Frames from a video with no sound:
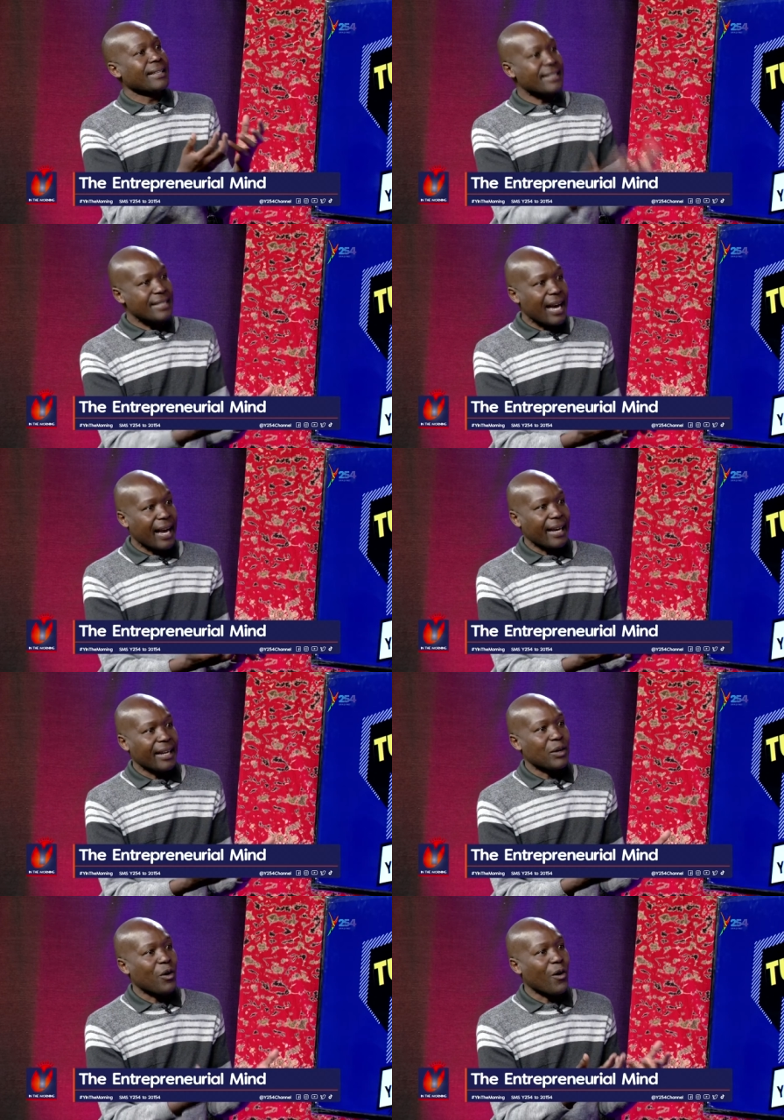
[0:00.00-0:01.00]
this
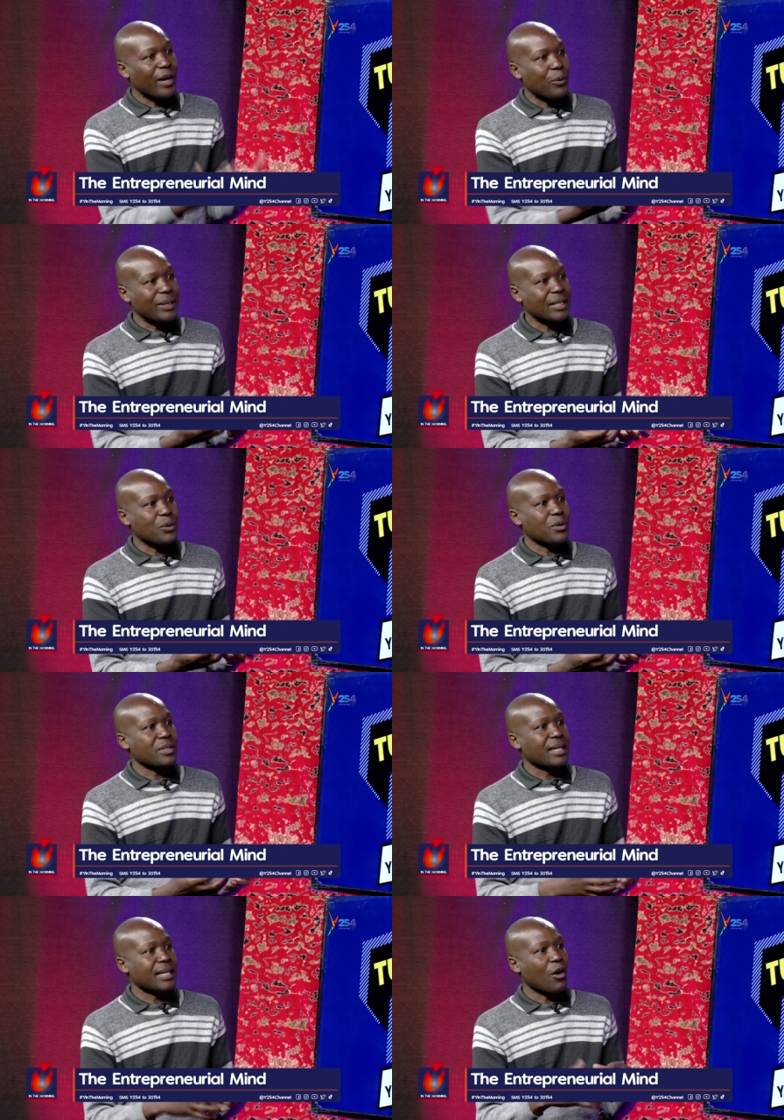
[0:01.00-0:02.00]
guy, all he wanted
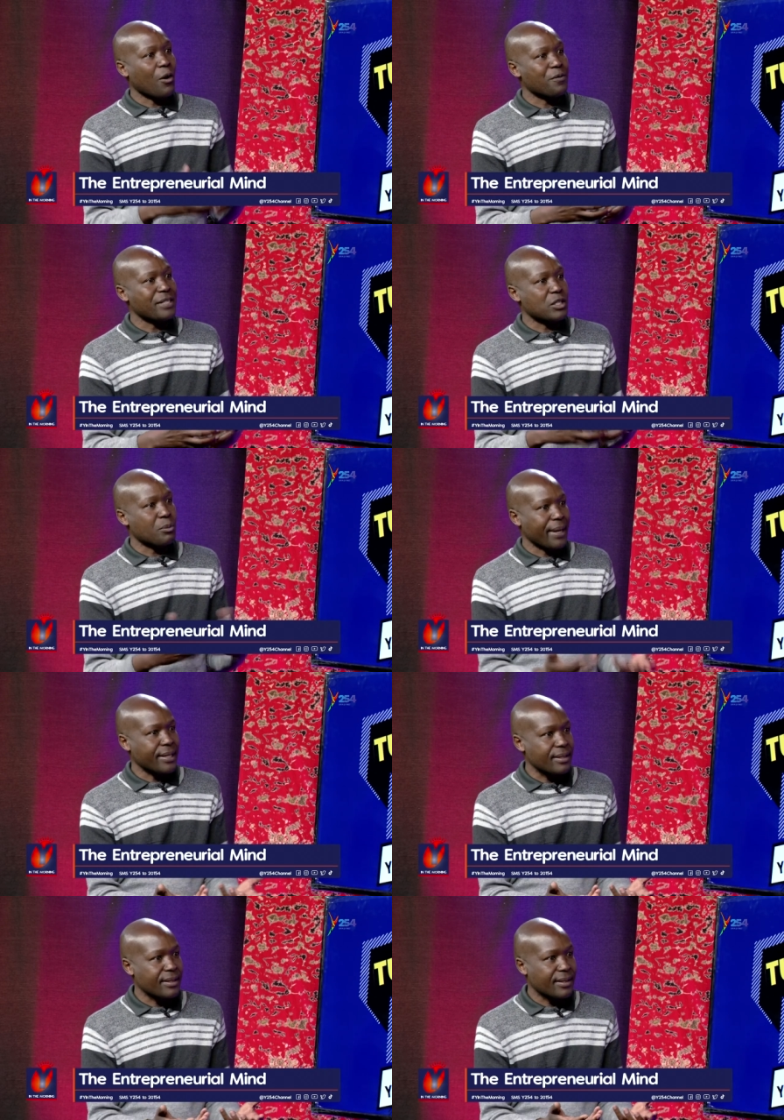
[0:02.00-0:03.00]
was office
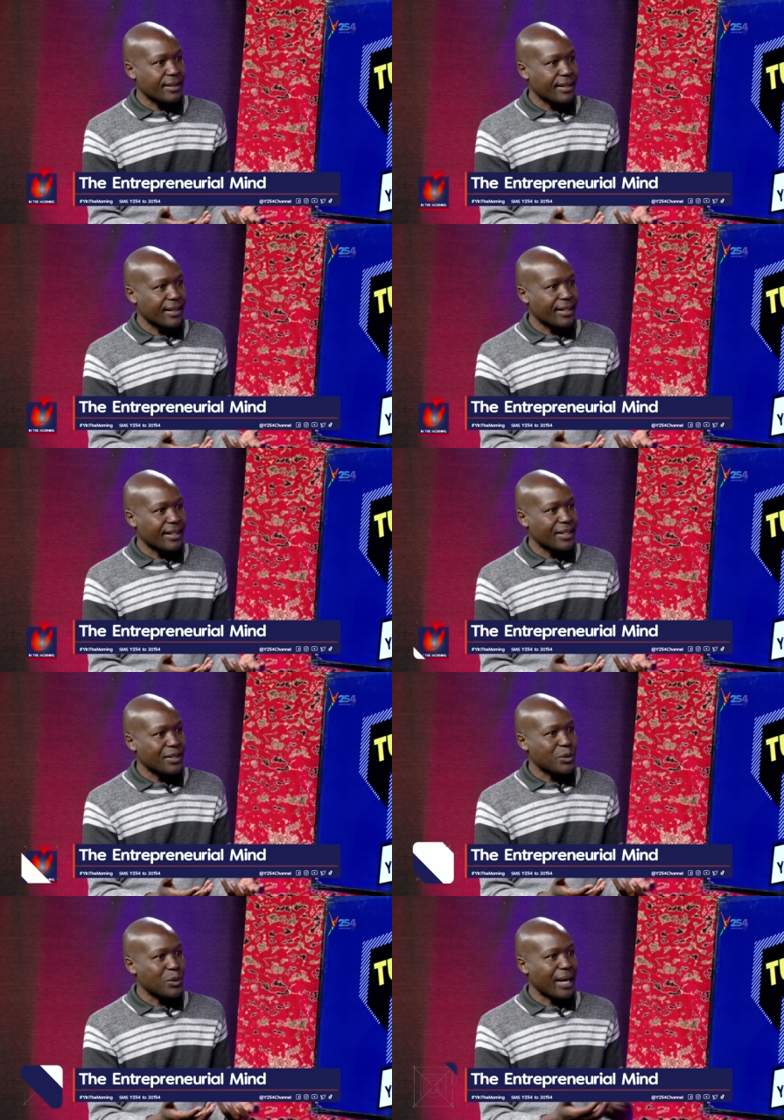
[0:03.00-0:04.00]
space
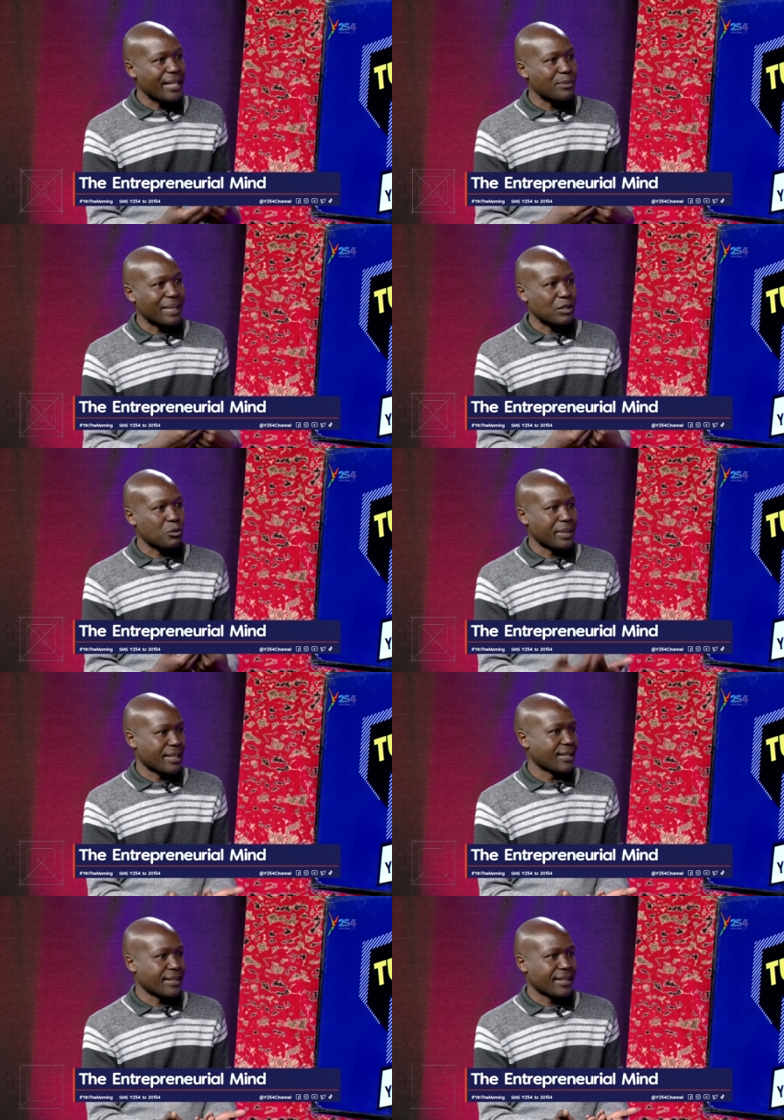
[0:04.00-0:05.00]
to run his matatu
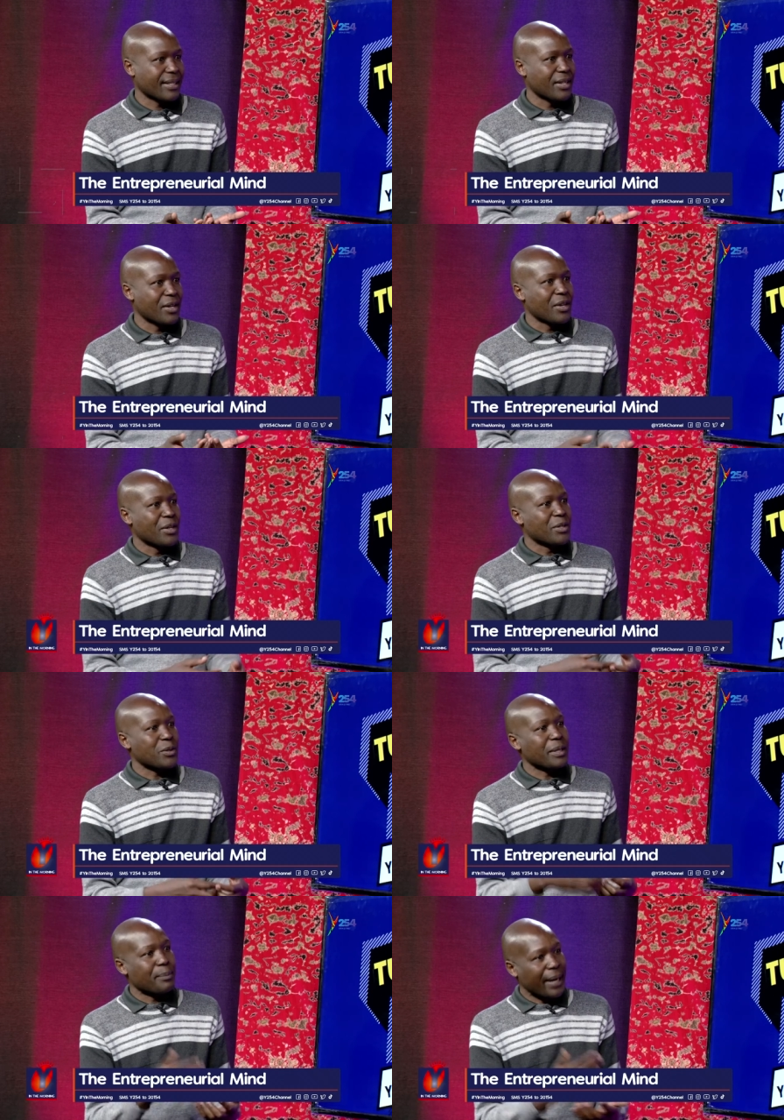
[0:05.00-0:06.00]
business.
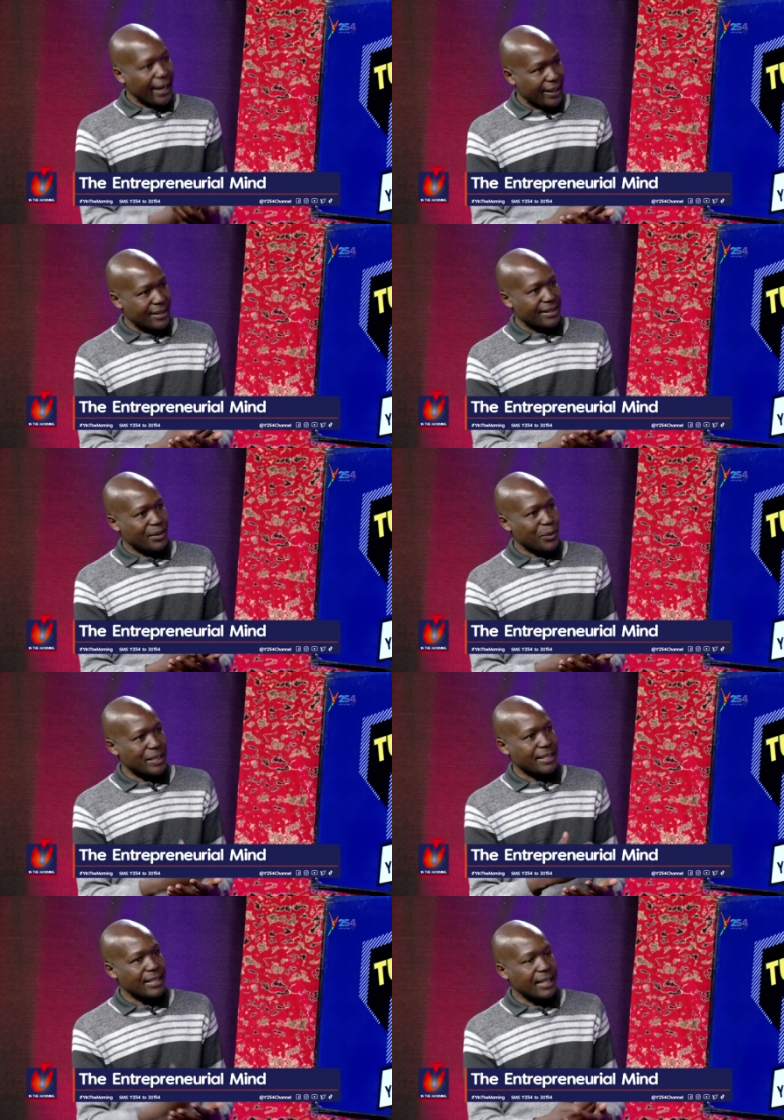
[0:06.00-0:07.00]
So the parent,
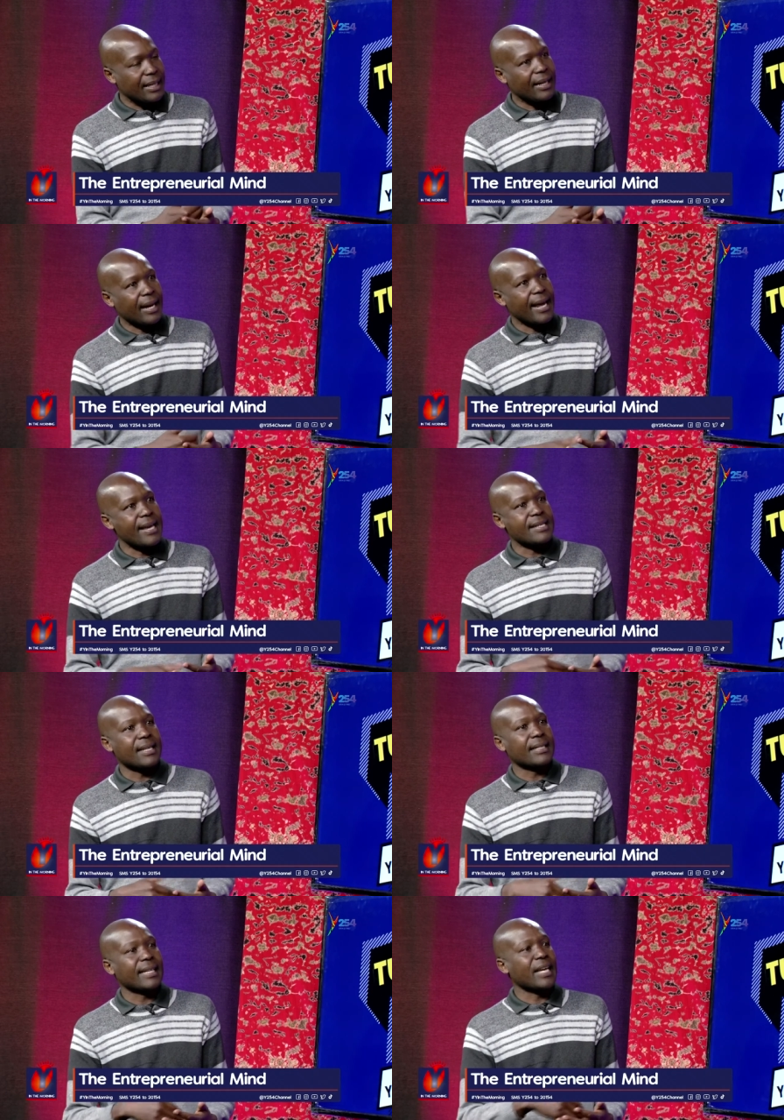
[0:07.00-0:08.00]
what he did is
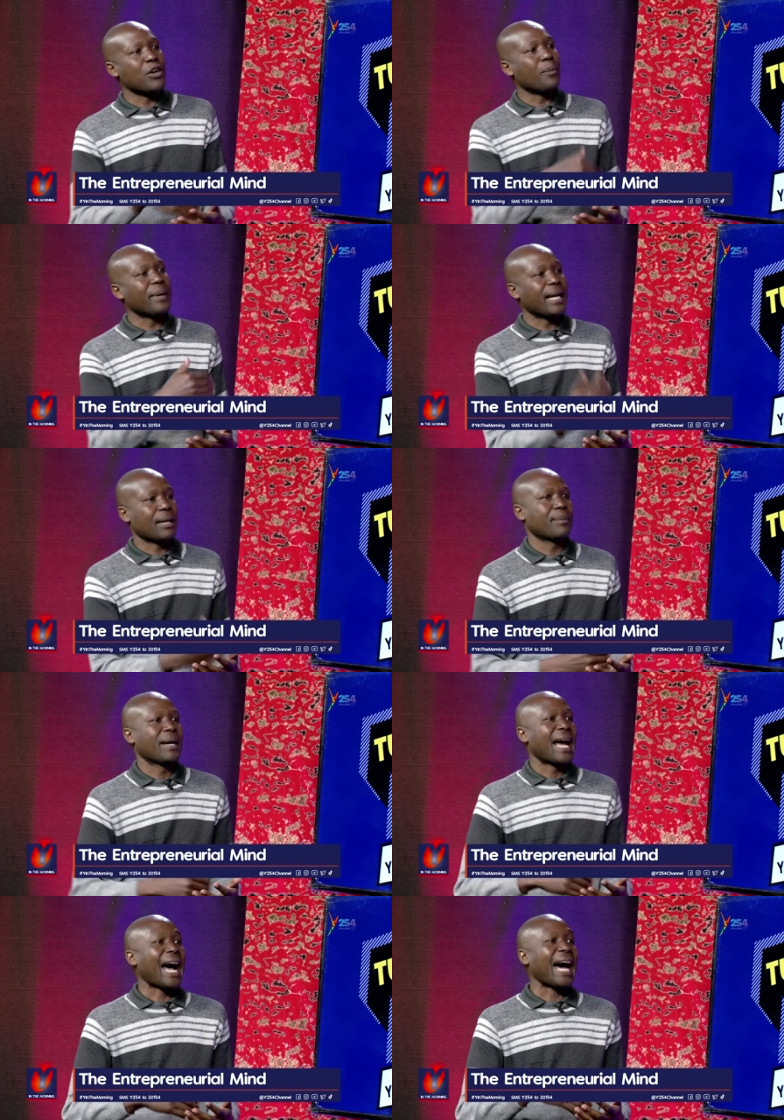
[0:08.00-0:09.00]
that he opened
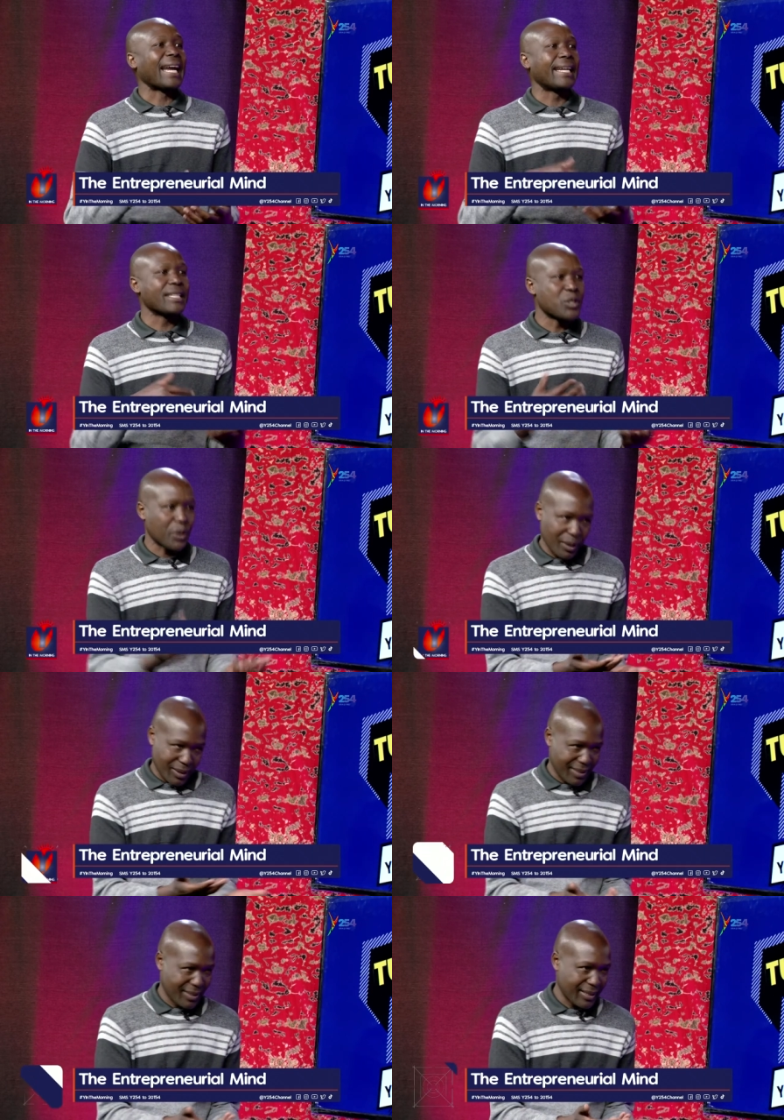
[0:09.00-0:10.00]
up a
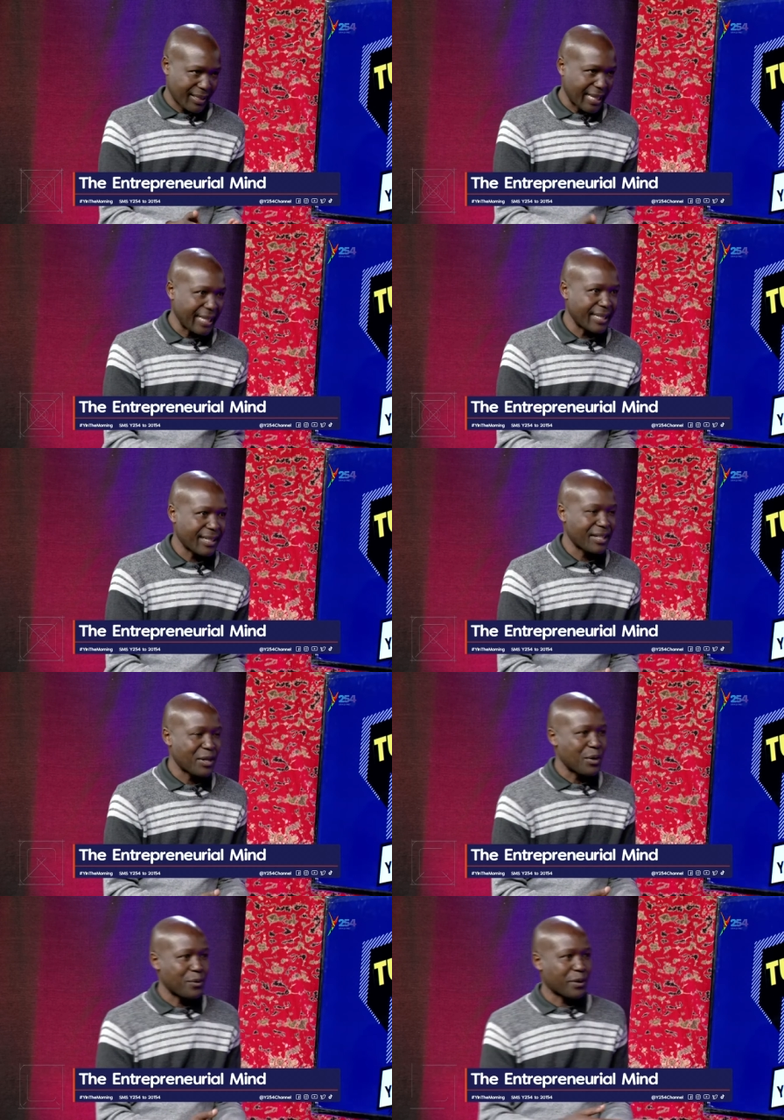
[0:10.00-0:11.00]
dental clinic
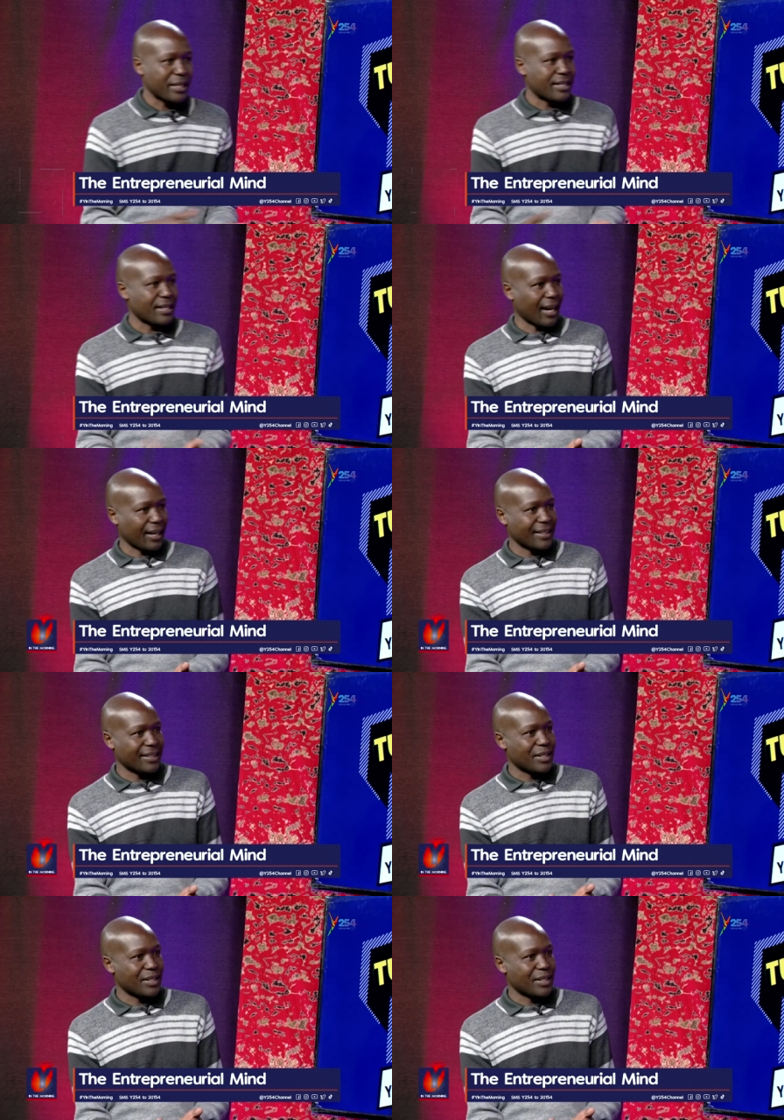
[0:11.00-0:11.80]
for his son